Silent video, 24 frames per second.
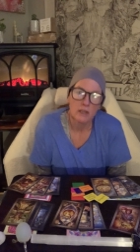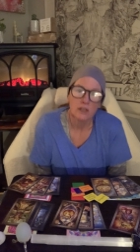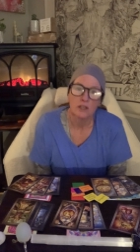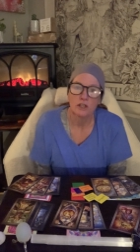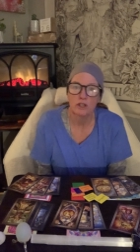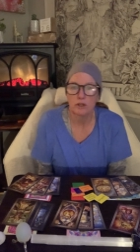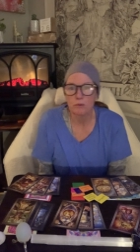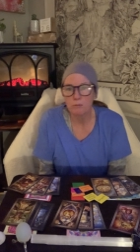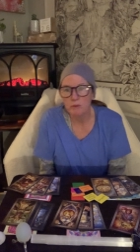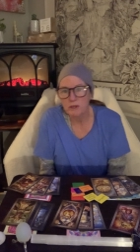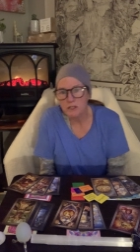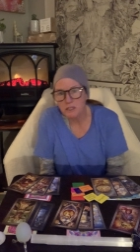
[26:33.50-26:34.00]

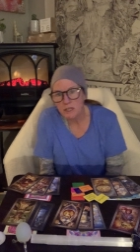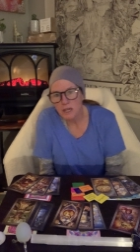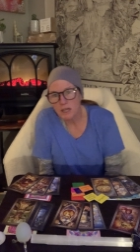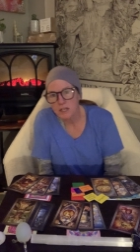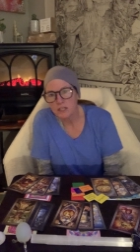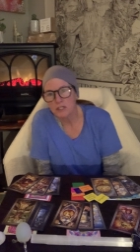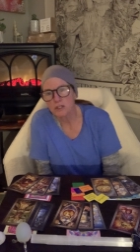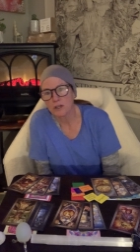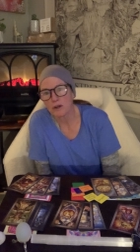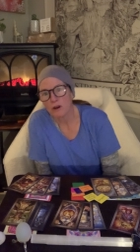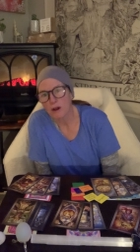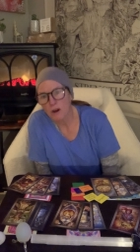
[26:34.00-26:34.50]
You
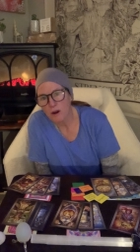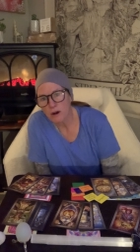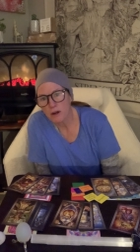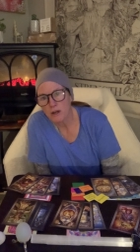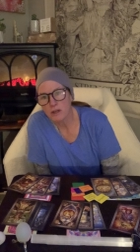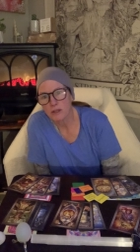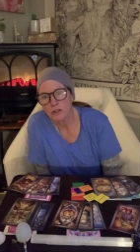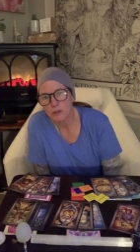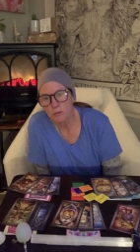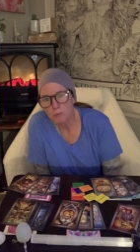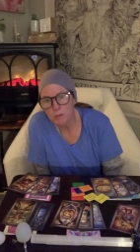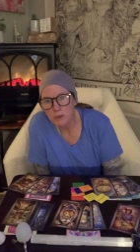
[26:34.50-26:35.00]
protect your
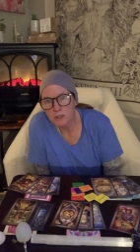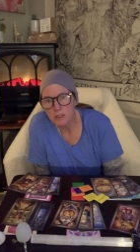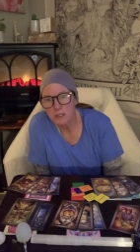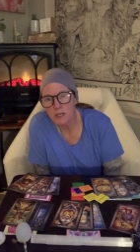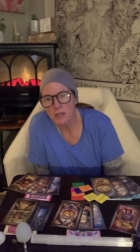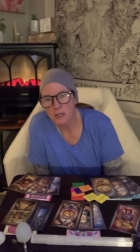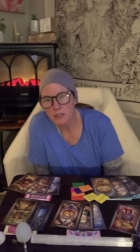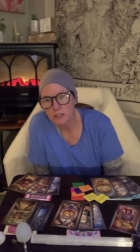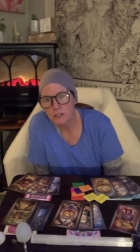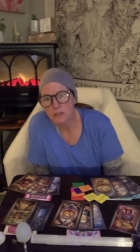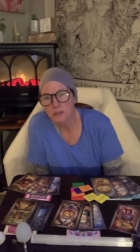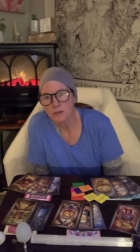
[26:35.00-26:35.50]
heart, you
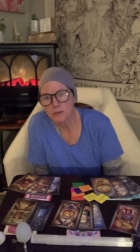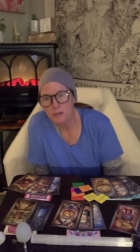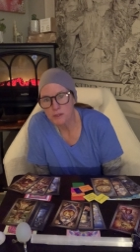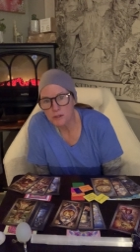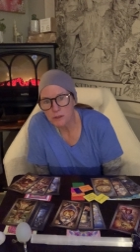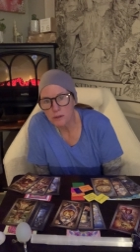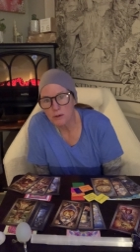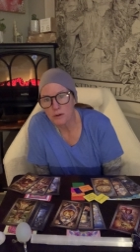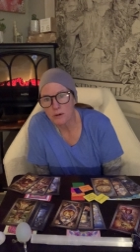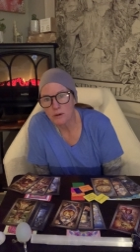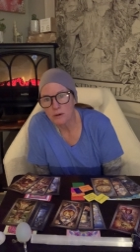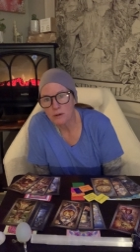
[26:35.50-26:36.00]
protect your
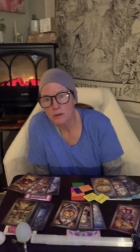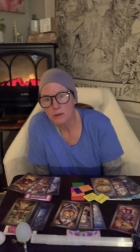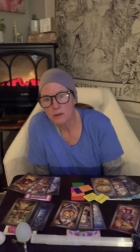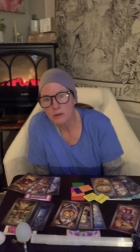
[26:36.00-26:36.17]
soul.